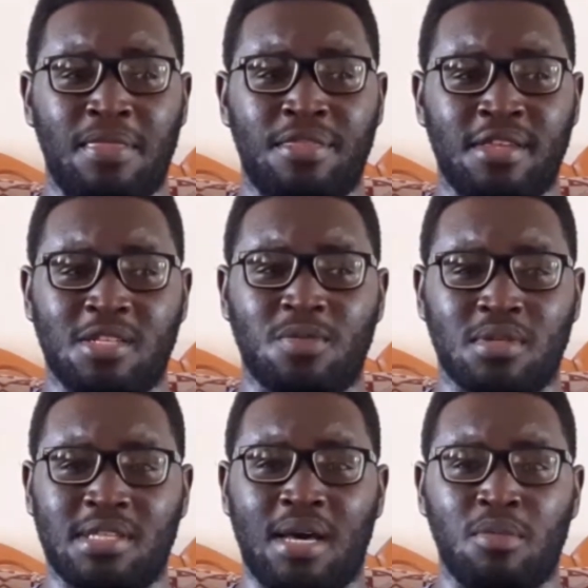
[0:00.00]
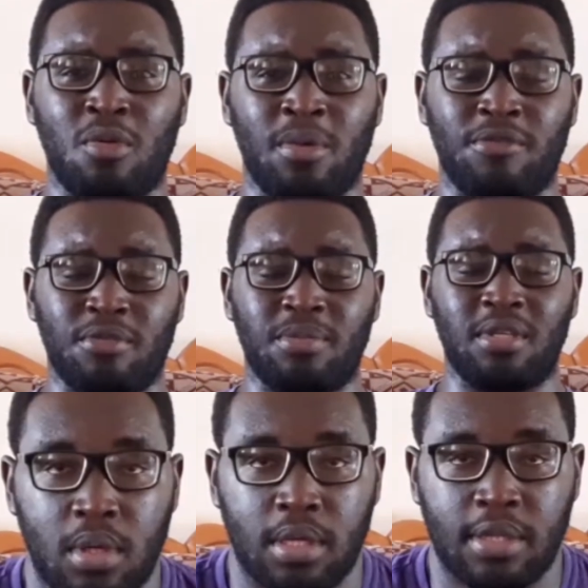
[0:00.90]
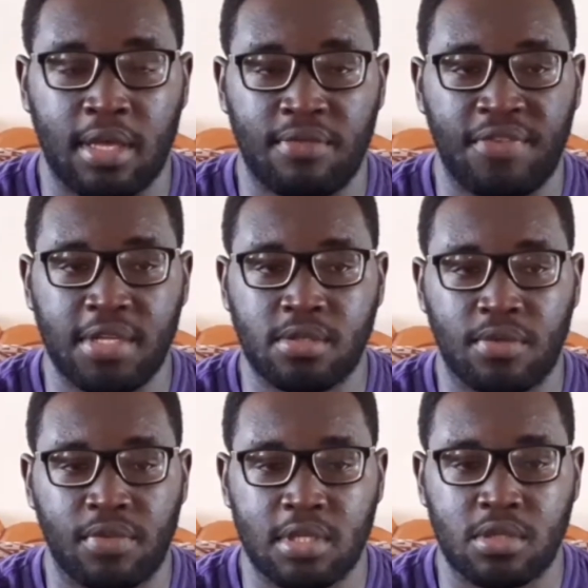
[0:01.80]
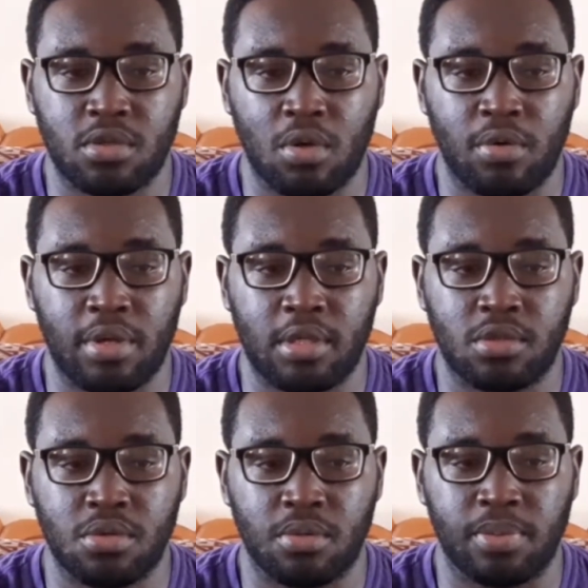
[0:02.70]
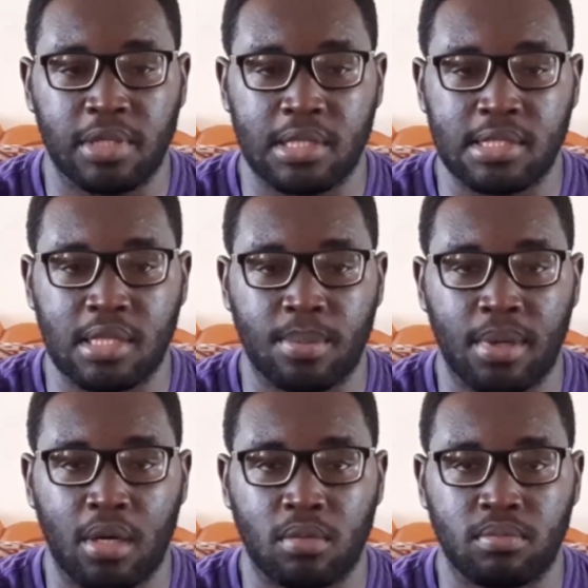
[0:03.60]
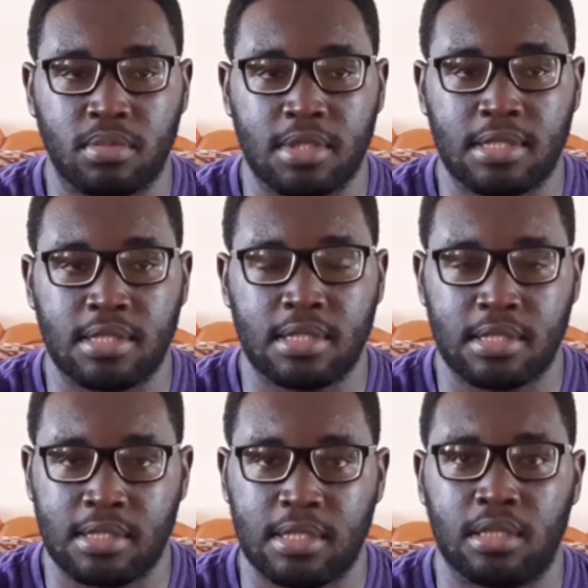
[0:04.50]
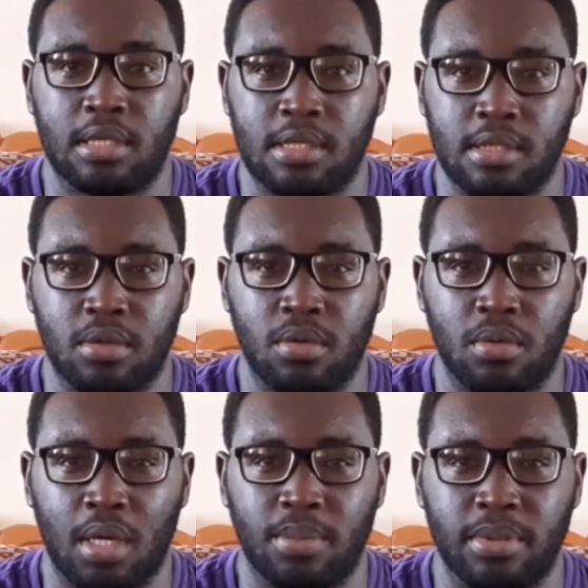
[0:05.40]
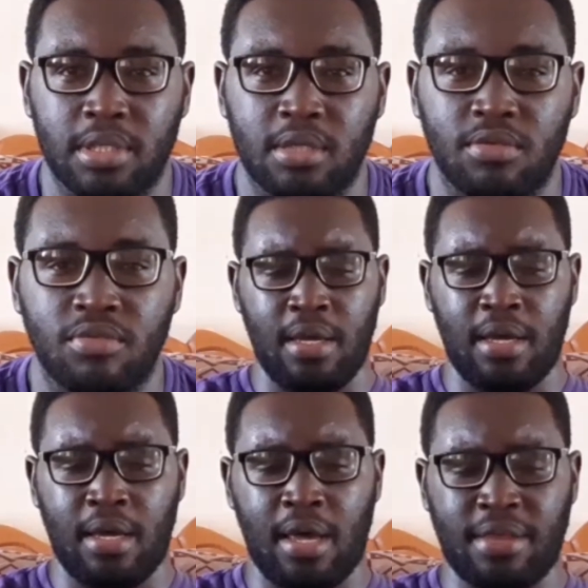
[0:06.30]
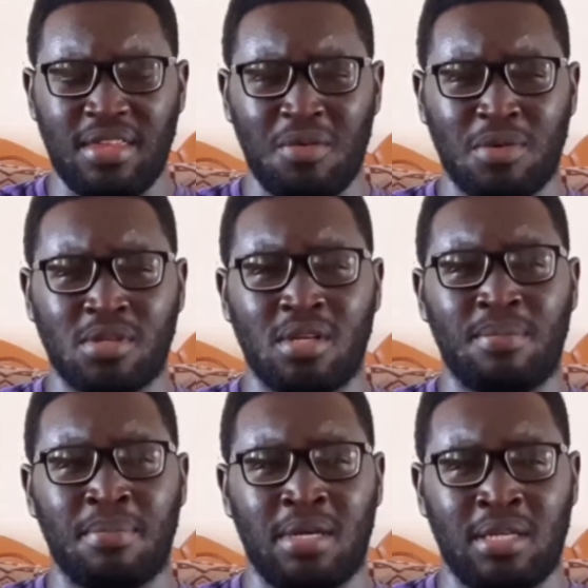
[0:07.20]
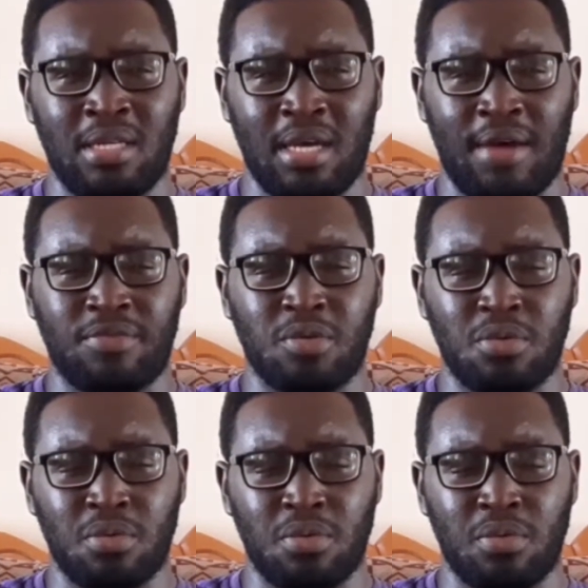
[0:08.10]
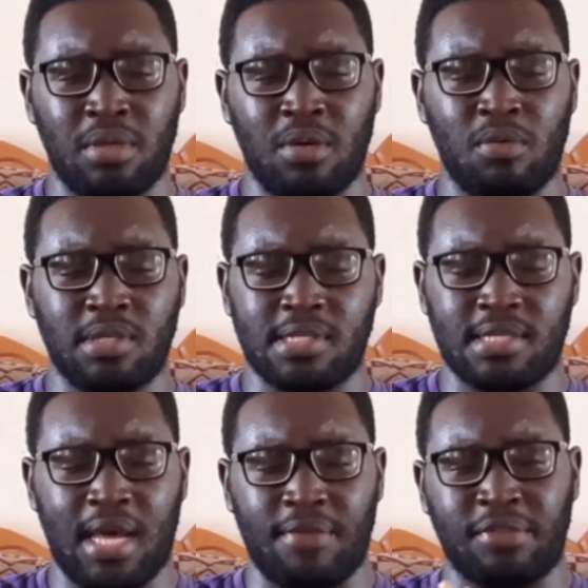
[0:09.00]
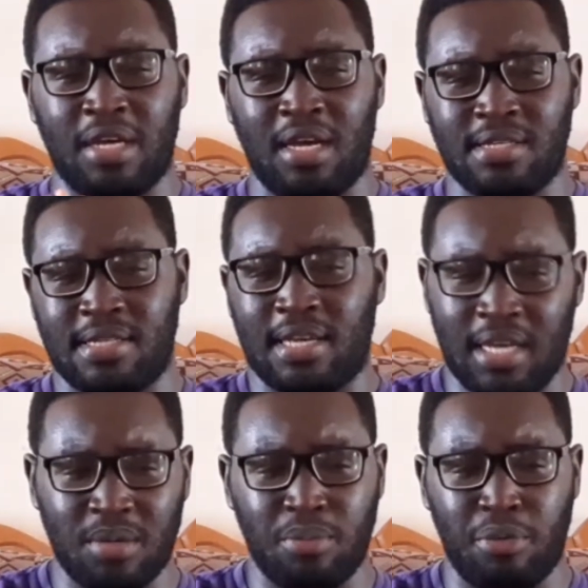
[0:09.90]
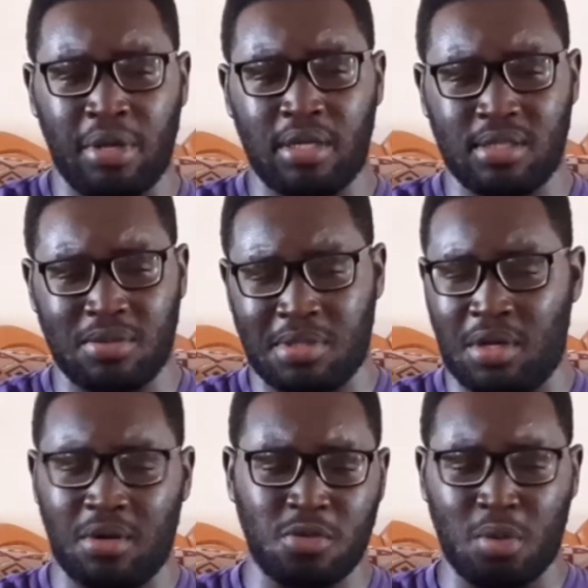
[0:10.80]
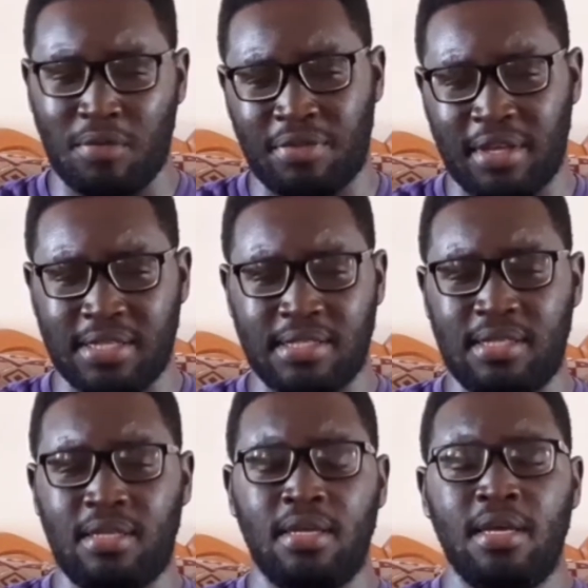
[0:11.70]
This was that moment for me. The events of this story took place about 16 years ago, I believe. I think it was on a Monday afternoon. It was after our second break. This was around 12:30.